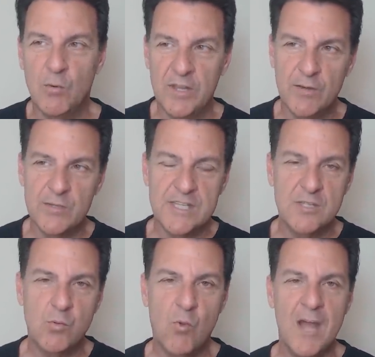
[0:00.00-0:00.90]
Well, there was
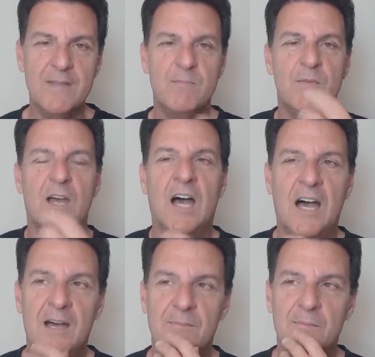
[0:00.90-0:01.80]
this one
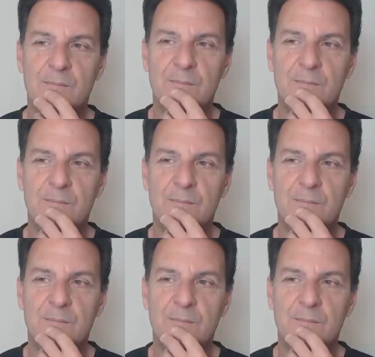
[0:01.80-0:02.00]
um,